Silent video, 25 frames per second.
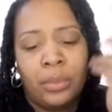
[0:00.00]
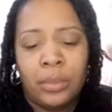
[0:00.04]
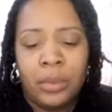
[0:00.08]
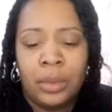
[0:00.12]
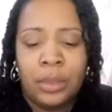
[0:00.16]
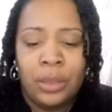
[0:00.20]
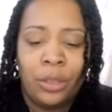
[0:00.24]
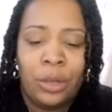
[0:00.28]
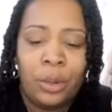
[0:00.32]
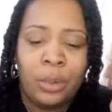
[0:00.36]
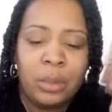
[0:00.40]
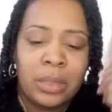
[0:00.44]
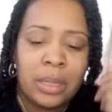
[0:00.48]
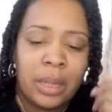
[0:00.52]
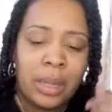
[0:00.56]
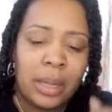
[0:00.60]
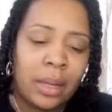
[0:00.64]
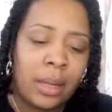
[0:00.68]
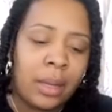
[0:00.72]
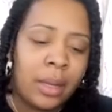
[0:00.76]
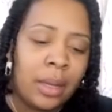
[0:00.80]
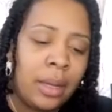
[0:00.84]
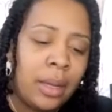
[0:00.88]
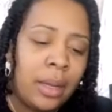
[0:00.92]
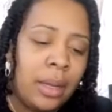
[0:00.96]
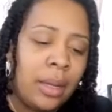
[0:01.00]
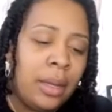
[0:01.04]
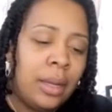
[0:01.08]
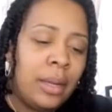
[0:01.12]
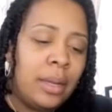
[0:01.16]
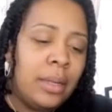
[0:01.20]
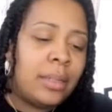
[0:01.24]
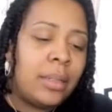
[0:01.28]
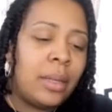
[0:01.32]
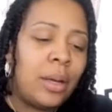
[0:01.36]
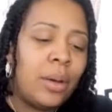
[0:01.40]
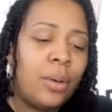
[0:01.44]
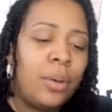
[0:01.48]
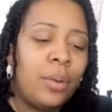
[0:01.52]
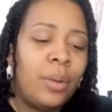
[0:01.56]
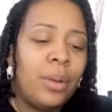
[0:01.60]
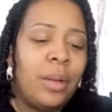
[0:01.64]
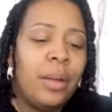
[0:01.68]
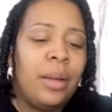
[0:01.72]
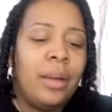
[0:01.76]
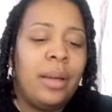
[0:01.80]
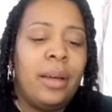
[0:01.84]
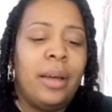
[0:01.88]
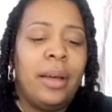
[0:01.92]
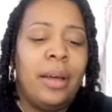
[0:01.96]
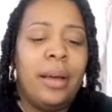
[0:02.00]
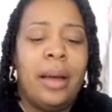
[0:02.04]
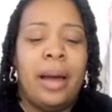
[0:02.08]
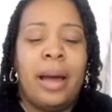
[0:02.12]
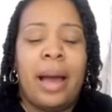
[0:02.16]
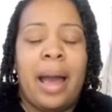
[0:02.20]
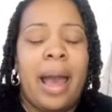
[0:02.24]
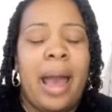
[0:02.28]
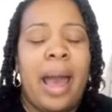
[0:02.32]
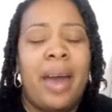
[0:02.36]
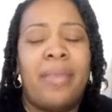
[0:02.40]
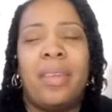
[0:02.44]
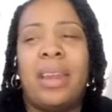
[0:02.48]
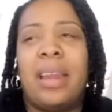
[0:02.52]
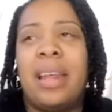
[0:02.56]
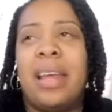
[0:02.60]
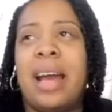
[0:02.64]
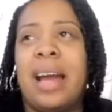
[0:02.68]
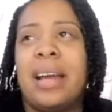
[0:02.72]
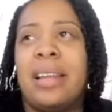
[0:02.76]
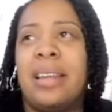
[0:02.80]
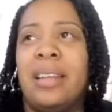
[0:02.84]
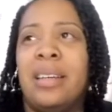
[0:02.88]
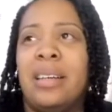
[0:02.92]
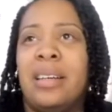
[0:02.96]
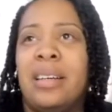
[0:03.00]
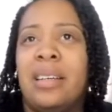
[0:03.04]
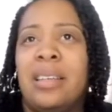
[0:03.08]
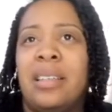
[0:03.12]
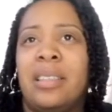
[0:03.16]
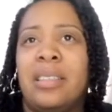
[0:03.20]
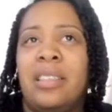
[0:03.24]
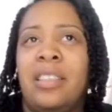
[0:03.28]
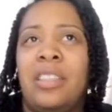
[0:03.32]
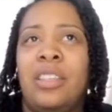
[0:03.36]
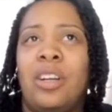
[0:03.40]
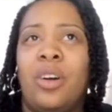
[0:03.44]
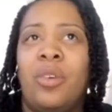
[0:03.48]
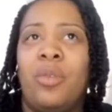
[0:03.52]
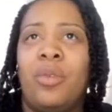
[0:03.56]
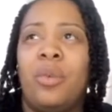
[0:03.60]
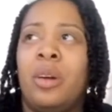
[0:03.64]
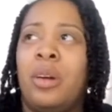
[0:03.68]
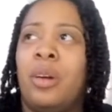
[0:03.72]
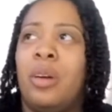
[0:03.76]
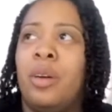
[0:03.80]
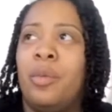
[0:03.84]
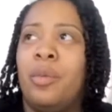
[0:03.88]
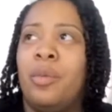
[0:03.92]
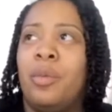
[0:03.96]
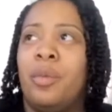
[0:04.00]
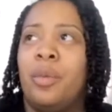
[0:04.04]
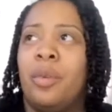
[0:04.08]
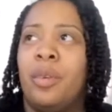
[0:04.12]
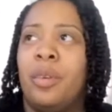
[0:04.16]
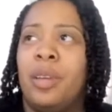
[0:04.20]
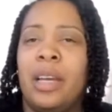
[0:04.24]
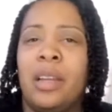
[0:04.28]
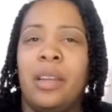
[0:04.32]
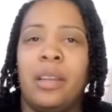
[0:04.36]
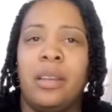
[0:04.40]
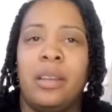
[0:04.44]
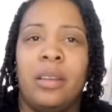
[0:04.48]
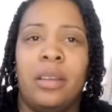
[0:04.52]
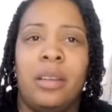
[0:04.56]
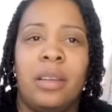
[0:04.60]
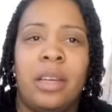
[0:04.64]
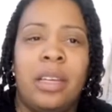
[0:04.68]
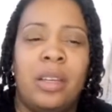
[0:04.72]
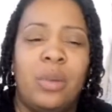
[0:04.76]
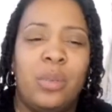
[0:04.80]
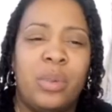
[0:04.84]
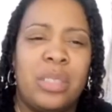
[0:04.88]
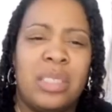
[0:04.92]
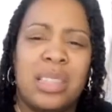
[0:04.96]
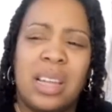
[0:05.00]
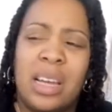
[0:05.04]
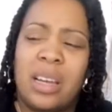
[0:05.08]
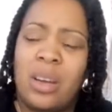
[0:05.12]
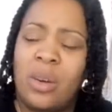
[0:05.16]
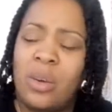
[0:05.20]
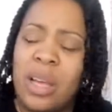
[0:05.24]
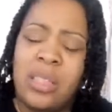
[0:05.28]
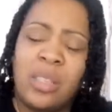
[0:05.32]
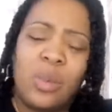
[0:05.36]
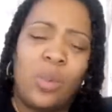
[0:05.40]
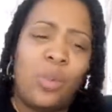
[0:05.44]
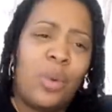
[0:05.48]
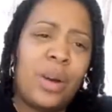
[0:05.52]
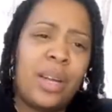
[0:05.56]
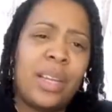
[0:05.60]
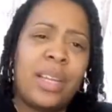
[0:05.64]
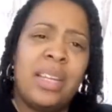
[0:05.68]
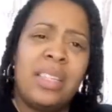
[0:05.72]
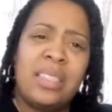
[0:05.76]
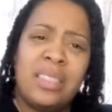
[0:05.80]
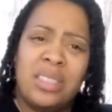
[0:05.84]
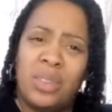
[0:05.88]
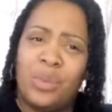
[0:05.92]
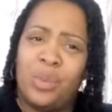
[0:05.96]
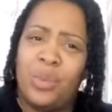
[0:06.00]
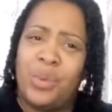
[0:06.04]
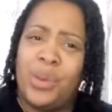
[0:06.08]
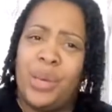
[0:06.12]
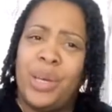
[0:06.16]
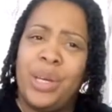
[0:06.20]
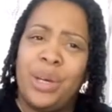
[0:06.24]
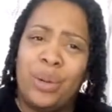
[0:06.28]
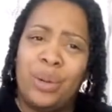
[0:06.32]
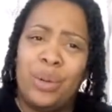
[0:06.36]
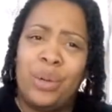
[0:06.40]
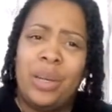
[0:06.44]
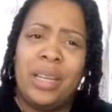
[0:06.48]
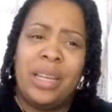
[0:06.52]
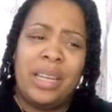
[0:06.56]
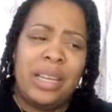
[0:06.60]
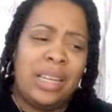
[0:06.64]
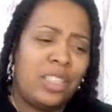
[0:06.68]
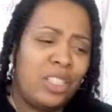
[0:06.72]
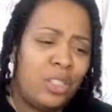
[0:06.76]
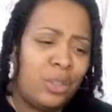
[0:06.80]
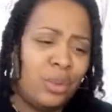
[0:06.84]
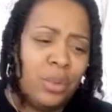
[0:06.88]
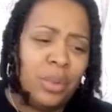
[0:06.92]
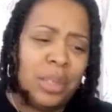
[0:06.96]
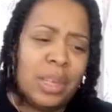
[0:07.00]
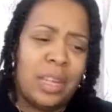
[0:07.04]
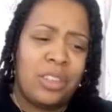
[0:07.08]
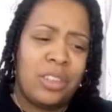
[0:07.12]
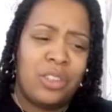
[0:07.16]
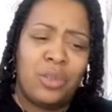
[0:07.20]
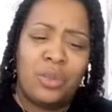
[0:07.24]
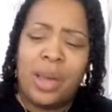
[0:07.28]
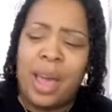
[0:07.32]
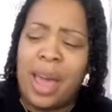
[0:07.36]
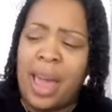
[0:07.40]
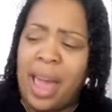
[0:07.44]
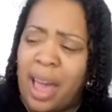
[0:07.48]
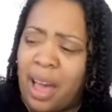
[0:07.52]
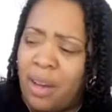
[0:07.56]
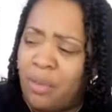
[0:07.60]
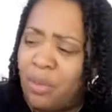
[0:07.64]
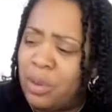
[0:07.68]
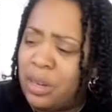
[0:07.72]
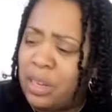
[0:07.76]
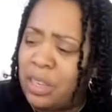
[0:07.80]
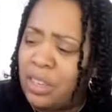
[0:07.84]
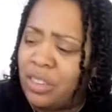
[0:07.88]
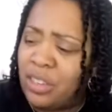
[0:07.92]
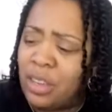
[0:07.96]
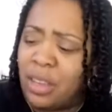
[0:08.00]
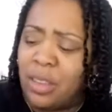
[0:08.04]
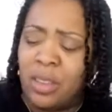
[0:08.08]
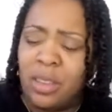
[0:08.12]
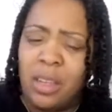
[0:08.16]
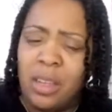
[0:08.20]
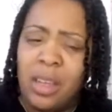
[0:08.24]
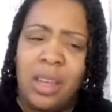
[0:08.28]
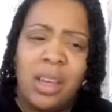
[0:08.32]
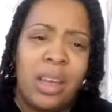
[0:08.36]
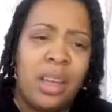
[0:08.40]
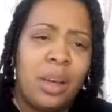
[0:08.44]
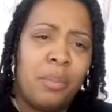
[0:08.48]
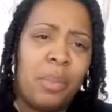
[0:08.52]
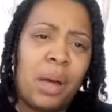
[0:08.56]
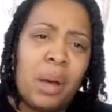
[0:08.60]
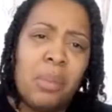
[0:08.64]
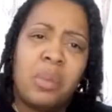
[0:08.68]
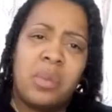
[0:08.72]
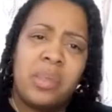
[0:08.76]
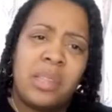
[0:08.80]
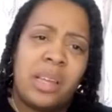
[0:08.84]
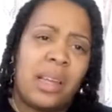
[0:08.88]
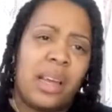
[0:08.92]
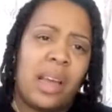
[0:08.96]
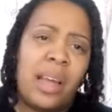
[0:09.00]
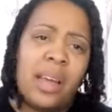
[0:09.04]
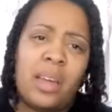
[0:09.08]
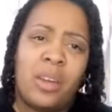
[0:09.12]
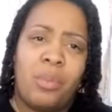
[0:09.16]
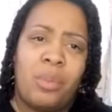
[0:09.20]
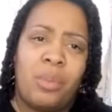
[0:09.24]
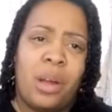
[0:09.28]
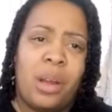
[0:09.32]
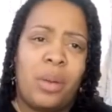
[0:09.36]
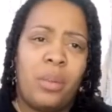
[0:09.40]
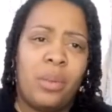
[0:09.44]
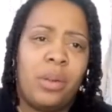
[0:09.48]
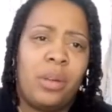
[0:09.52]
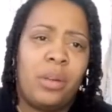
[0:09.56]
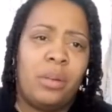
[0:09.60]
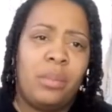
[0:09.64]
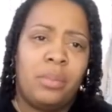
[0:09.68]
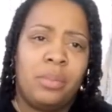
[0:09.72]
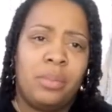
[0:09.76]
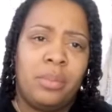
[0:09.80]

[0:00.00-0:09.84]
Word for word: You know what I'm saying? So after they got done, you know, Nina was like, okay, so what is the real issue that you have with each other? Papa was like, I ain't got a problem with him.